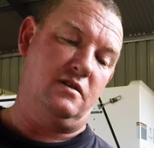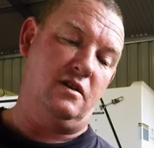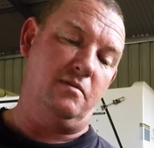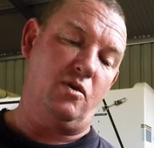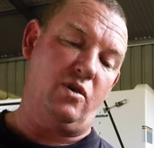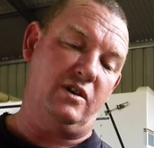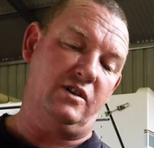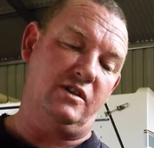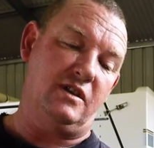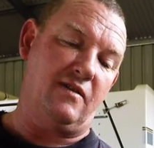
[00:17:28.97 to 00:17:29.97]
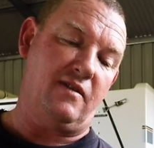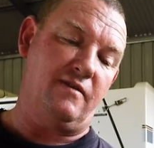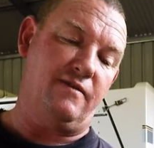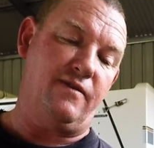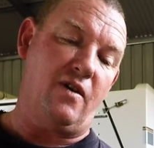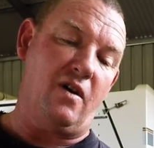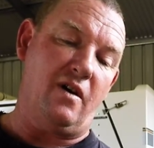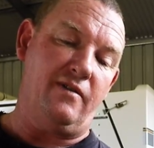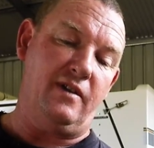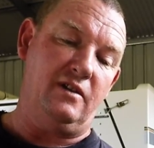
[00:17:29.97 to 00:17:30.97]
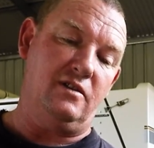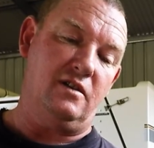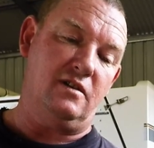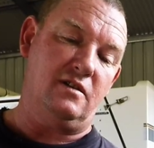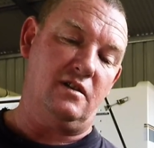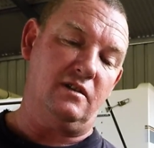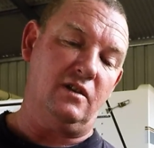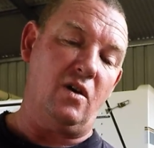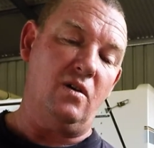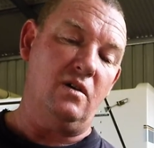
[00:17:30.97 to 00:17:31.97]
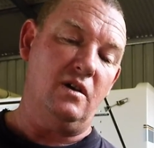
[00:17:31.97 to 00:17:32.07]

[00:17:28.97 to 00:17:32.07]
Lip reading: 2.75 inches long,